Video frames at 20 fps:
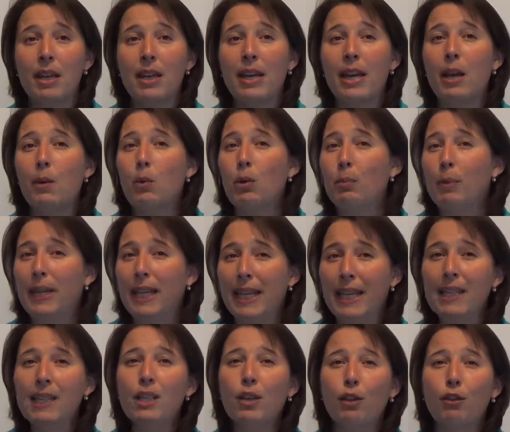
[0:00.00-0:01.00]
it will be
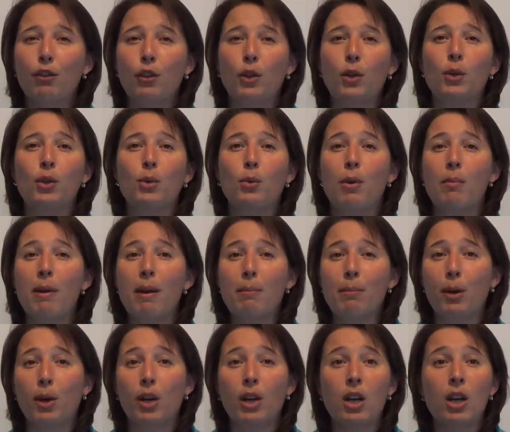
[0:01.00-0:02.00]
easier for you to
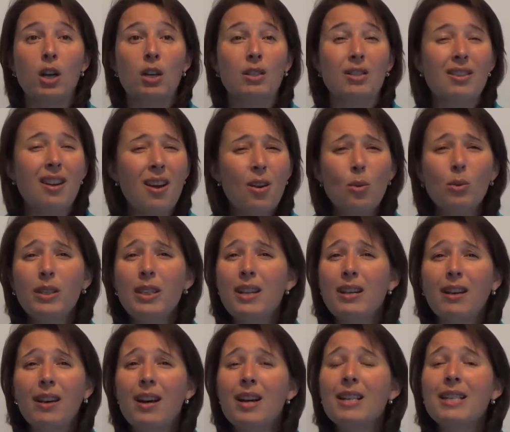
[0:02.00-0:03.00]
remember not only the
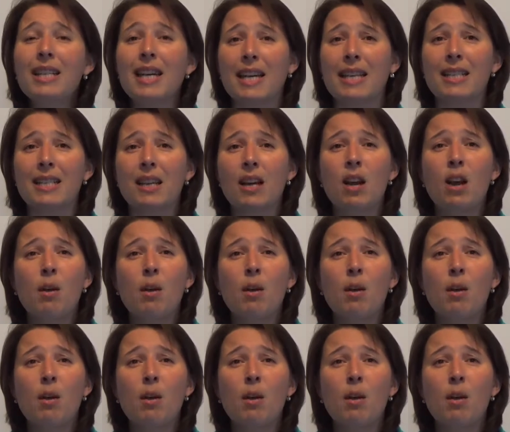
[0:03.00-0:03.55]
content,